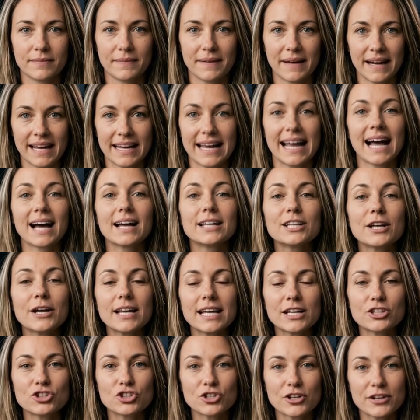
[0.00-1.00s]
a
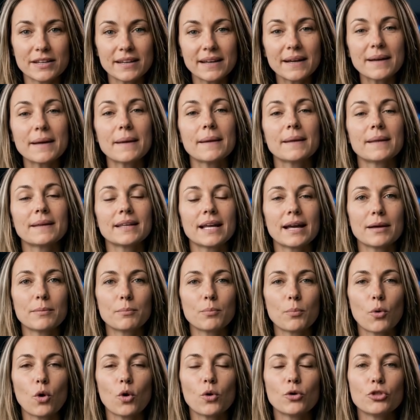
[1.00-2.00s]
calculation that
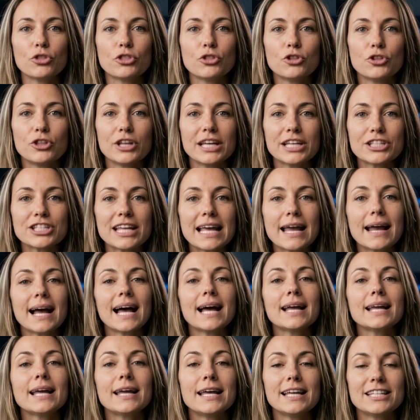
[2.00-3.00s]
most retail
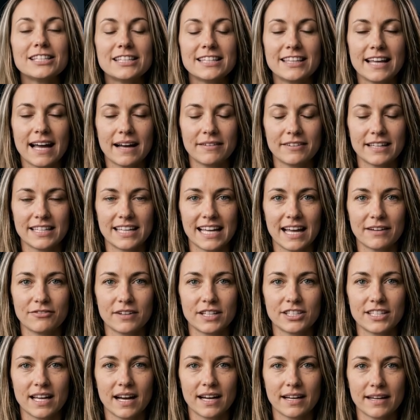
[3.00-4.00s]
analysts have never
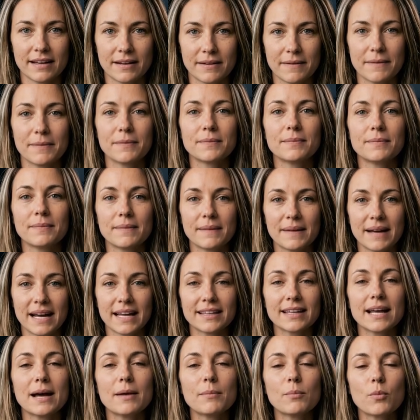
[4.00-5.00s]
done
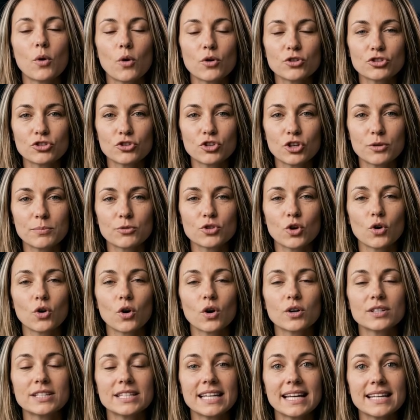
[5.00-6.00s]
and that most crypto
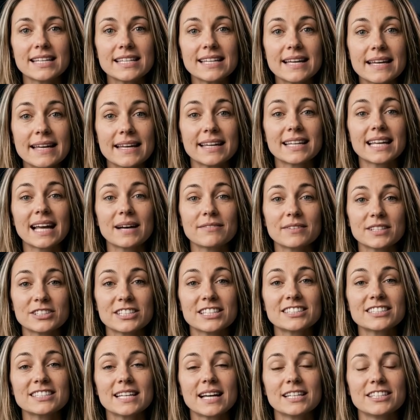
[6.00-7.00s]
content never
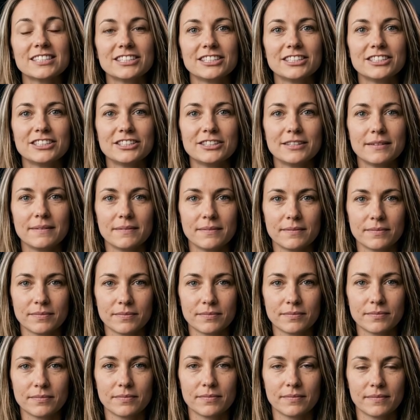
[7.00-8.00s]
discusses.
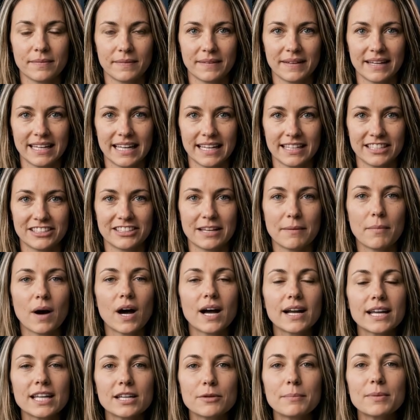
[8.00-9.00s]
Here is the
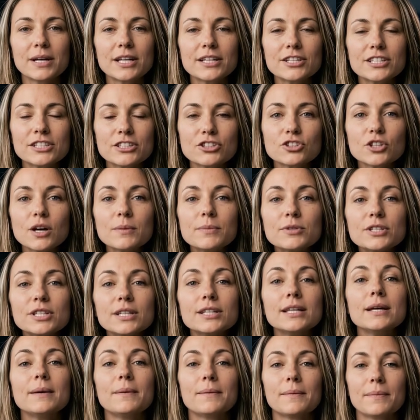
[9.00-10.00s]
market being
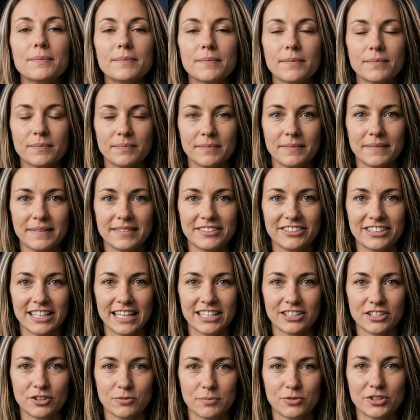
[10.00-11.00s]
disrupted,
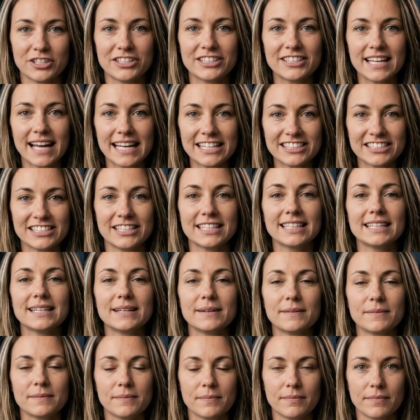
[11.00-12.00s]
stated precisely,
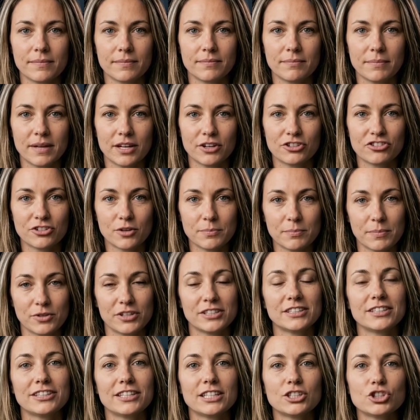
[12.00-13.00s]
because the
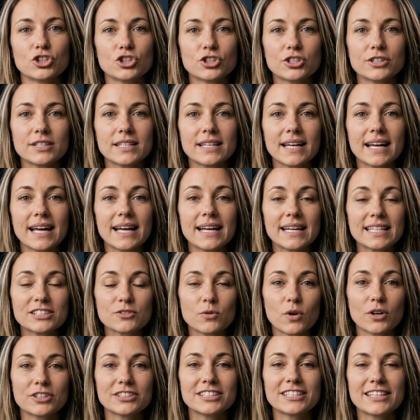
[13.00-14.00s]
precision is
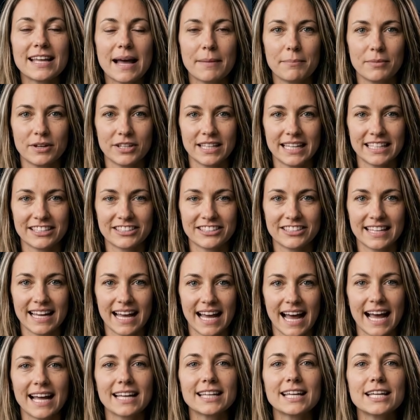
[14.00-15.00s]
what separates the
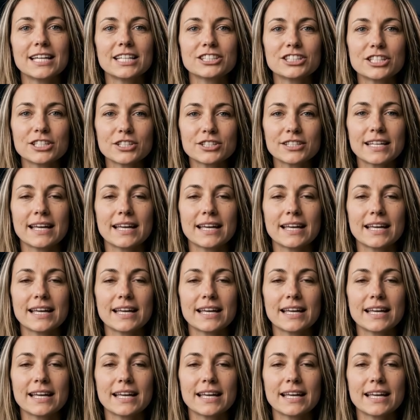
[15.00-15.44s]
analytical